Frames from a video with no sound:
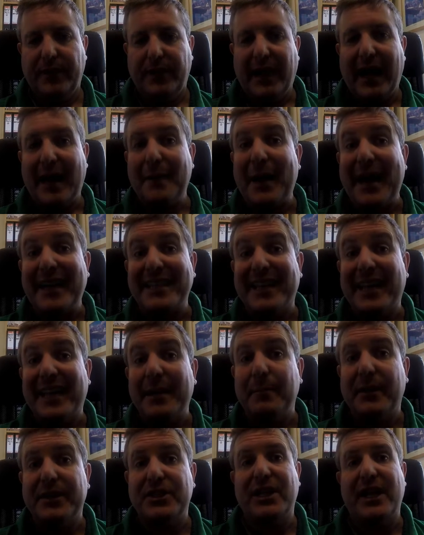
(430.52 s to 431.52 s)
I'm asking
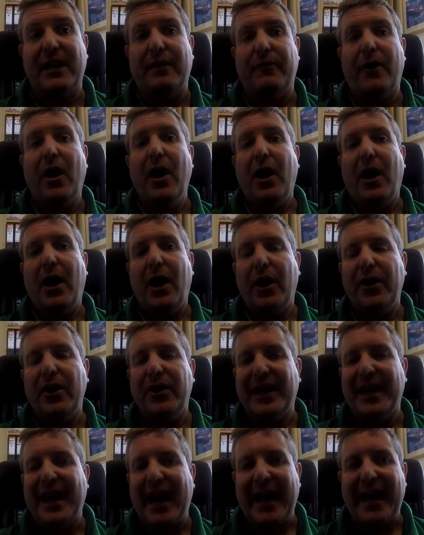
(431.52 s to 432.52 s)
myself, how
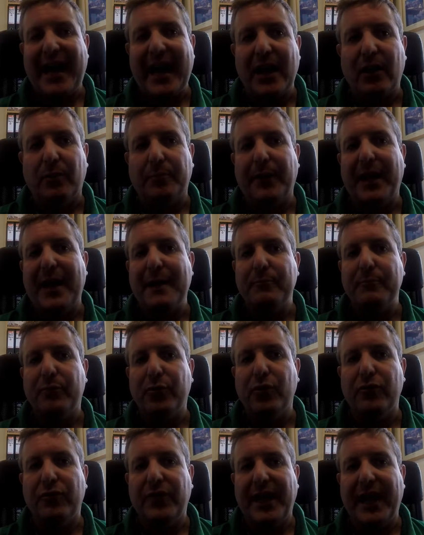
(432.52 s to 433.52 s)
can I help
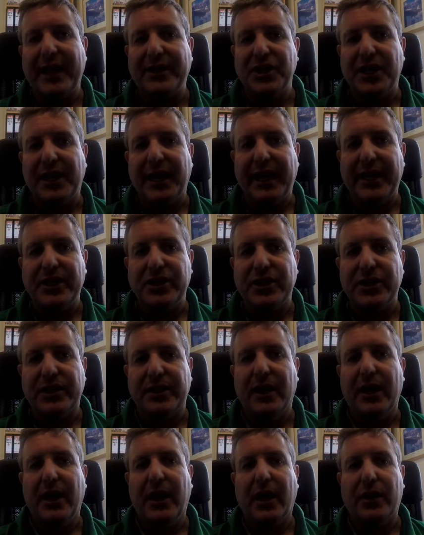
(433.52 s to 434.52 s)
improve the education
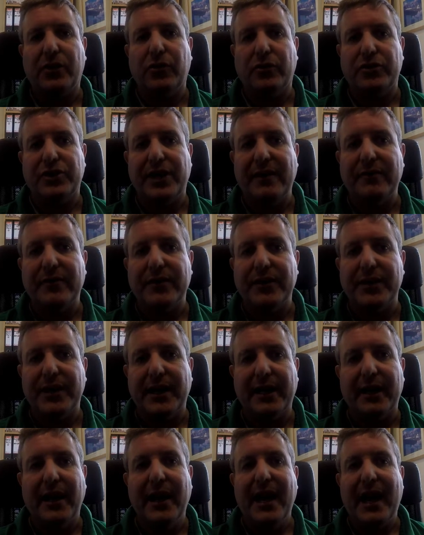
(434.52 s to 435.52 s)
across
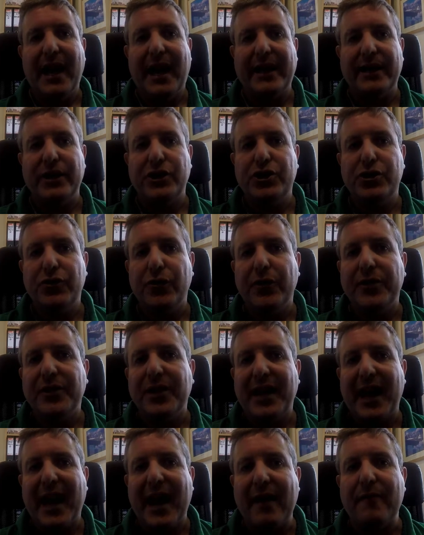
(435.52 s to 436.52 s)
Avondale and ensuring
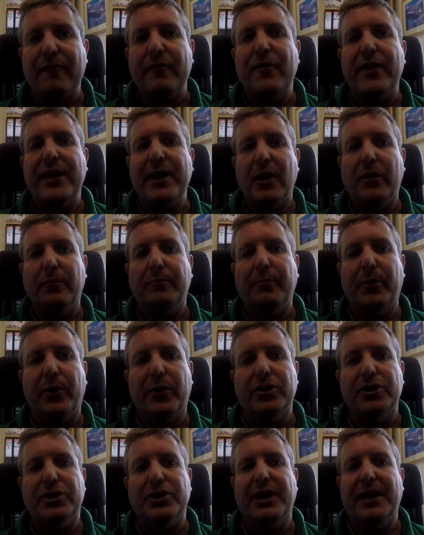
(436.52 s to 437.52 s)
that every young
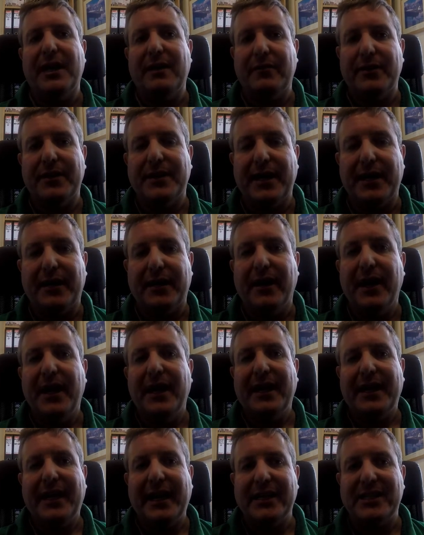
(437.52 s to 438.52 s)
person in Avondale
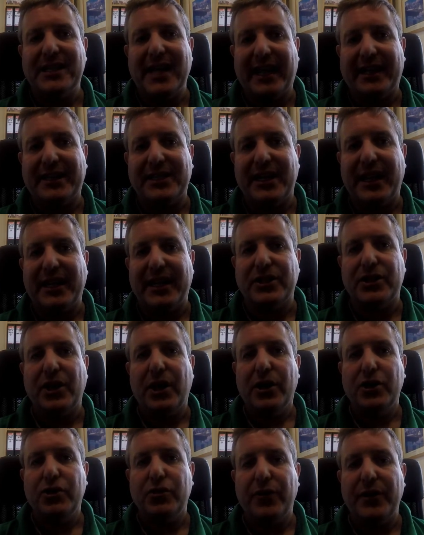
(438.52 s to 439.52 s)
gains access
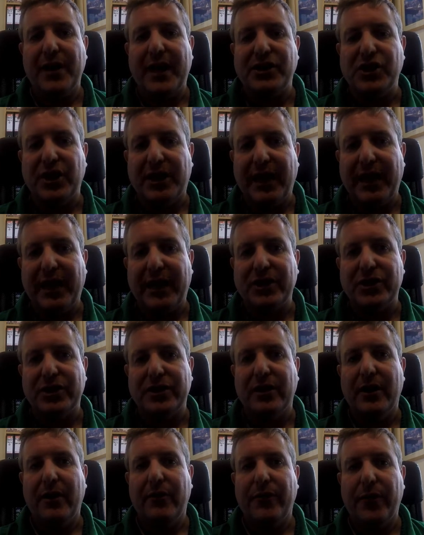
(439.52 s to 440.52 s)
to an education
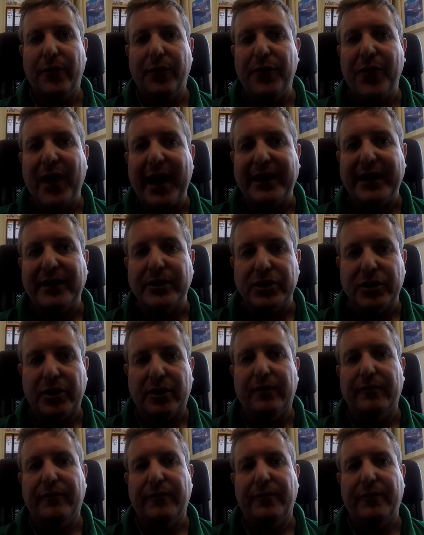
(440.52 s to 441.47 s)
that they deserve?